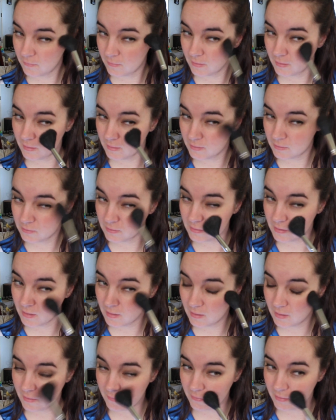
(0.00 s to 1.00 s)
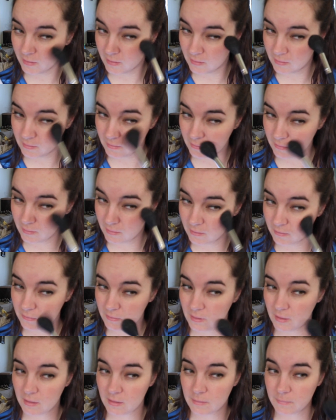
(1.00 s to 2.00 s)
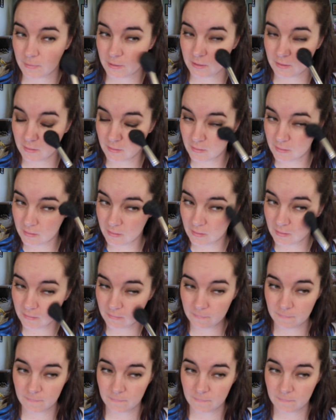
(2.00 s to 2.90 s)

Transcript: feel like there's not enough on the, like there's not as much on this side.